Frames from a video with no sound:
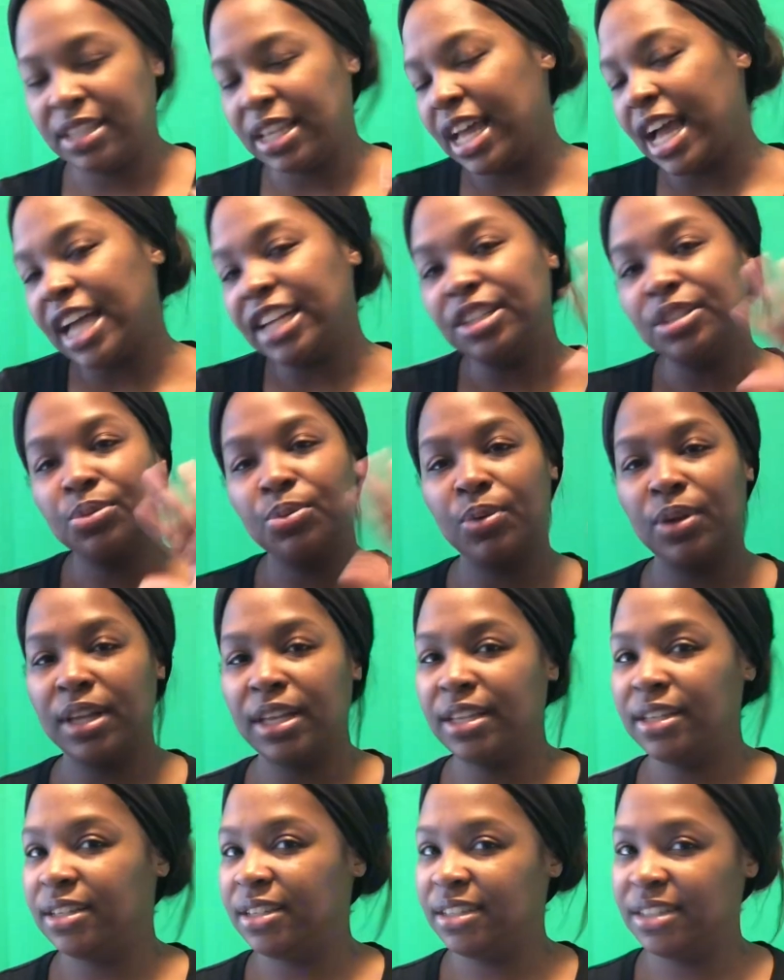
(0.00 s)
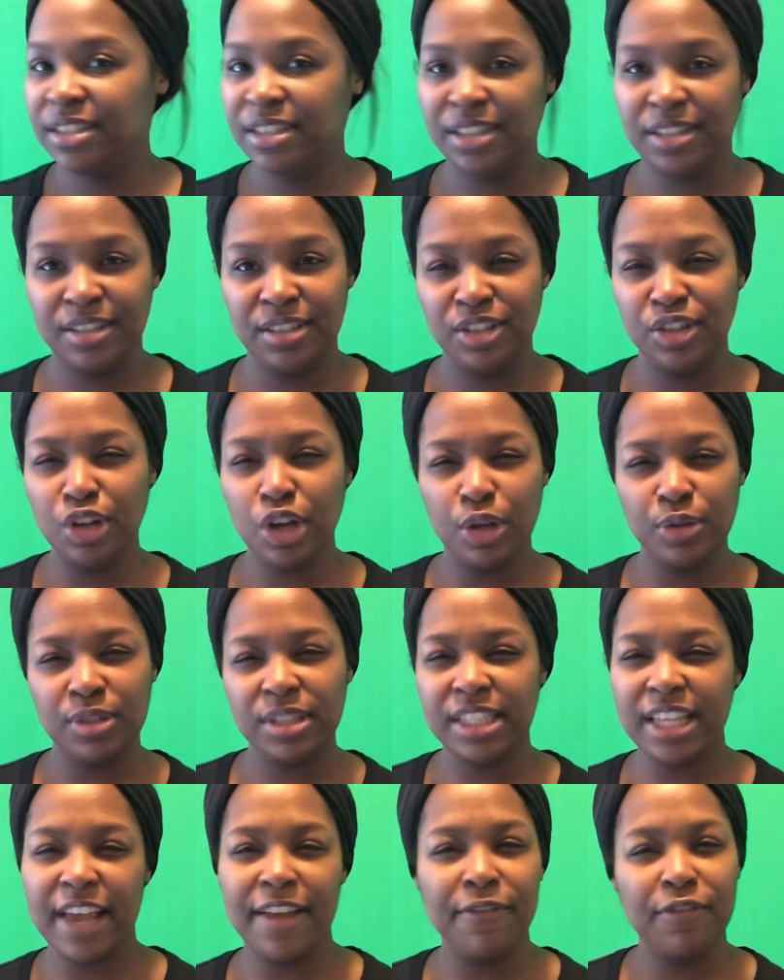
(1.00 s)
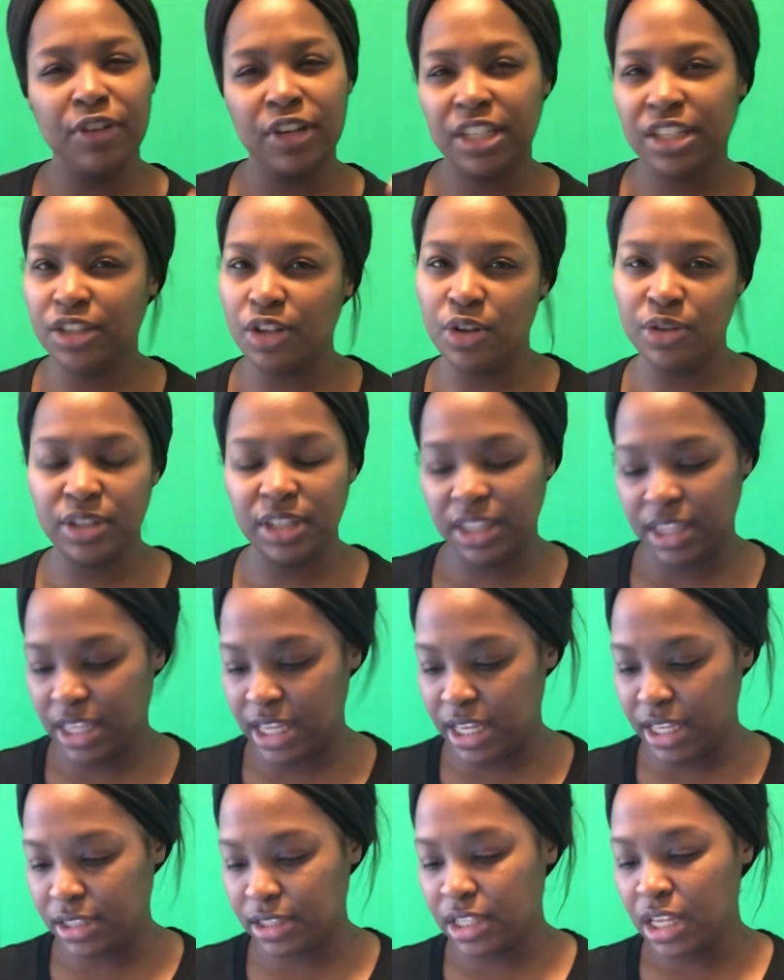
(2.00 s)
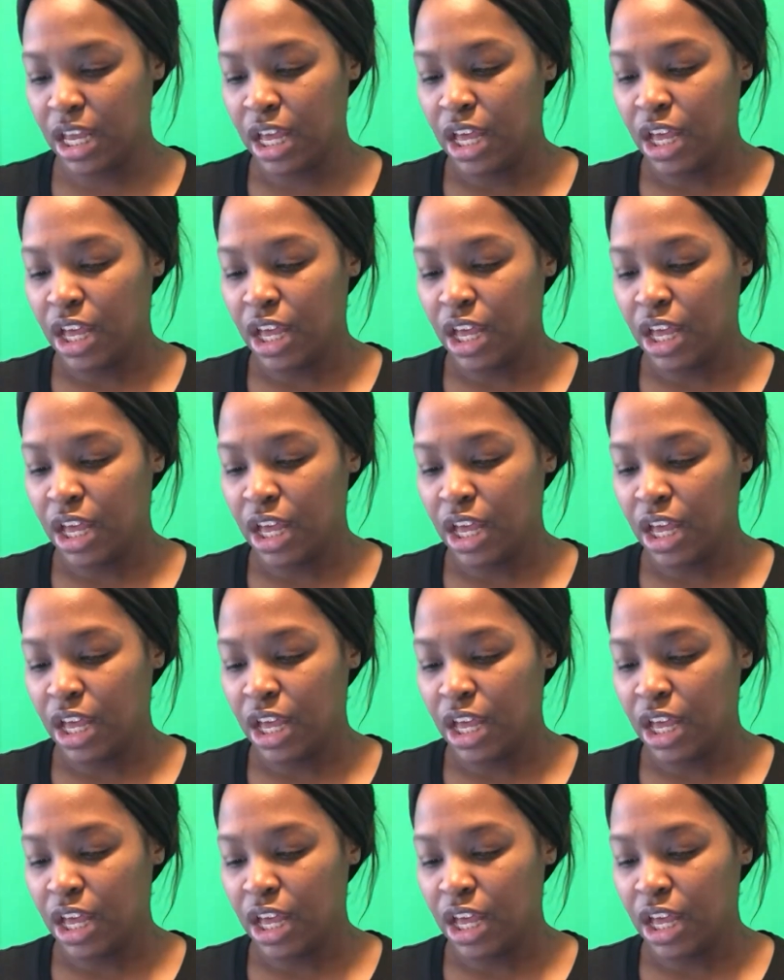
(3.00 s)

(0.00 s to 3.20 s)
Like I just want, you know, savory, salty things.